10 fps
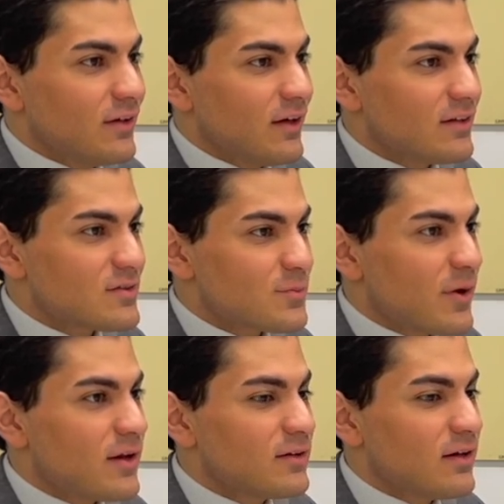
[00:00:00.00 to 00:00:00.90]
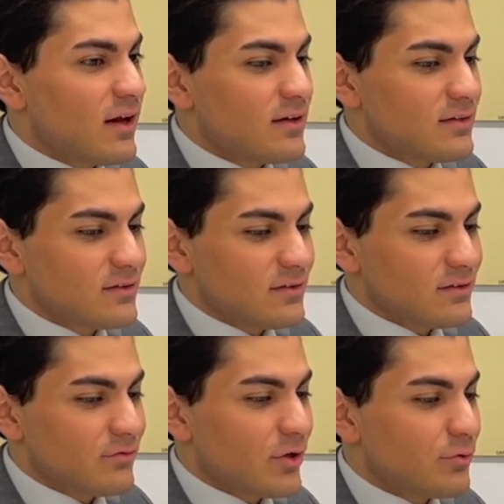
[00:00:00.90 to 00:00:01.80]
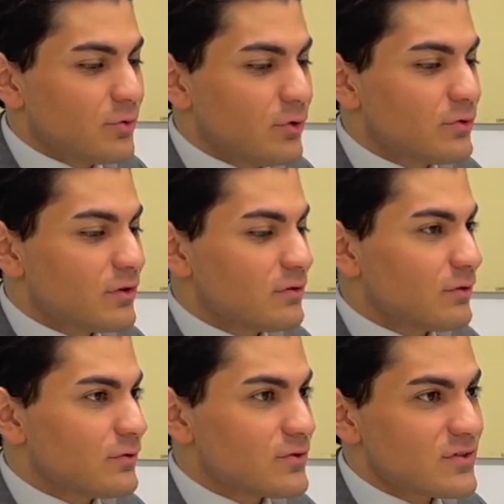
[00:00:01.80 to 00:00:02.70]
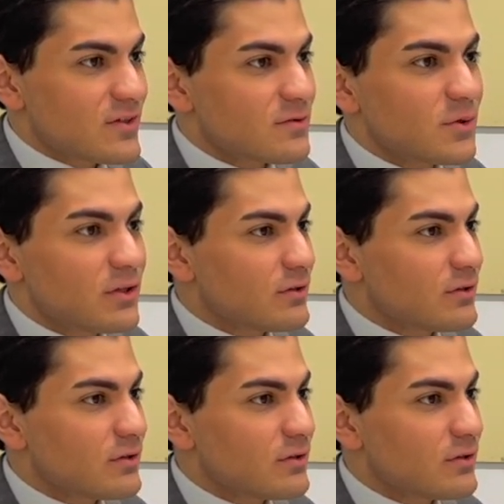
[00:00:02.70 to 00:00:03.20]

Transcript: expand and uh, develop new technologies that many